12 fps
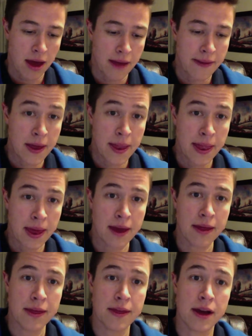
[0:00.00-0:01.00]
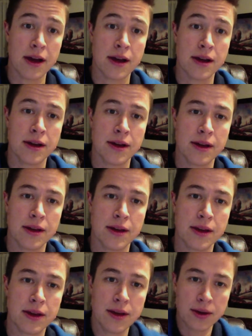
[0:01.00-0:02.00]
And then,
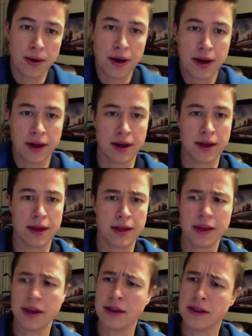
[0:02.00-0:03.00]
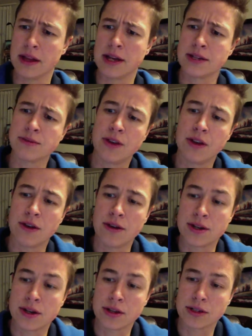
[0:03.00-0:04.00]
you know, I think in the last video
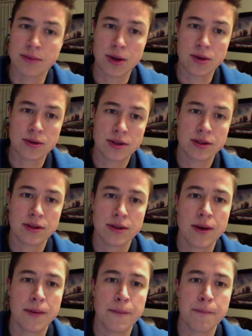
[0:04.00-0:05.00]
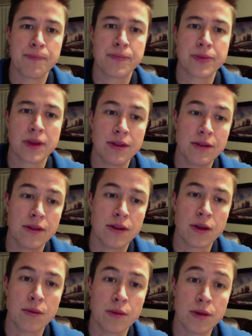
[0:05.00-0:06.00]
I talked about
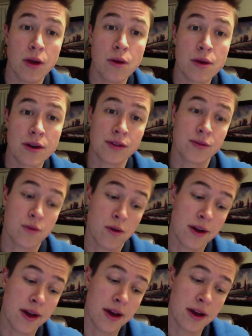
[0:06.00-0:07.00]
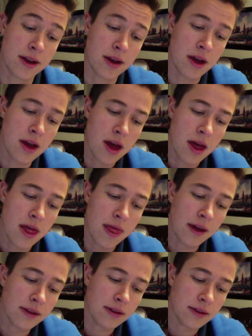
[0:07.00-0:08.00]
dealing with lower dysphoria, and
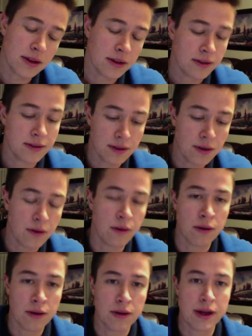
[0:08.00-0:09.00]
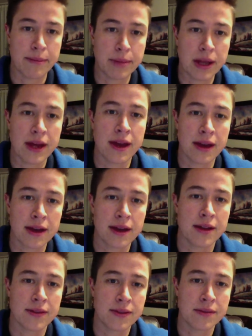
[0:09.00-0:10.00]
that's still at play
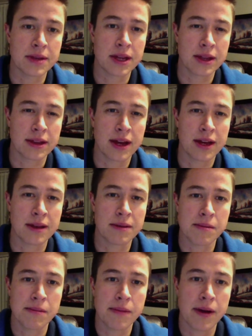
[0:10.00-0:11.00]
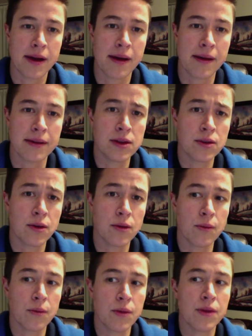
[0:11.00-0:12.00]
and something that you know,
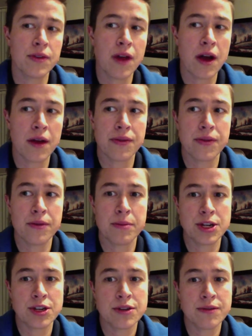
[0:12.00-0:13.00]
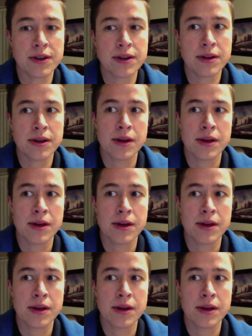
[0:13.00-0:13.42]
it's not so much of a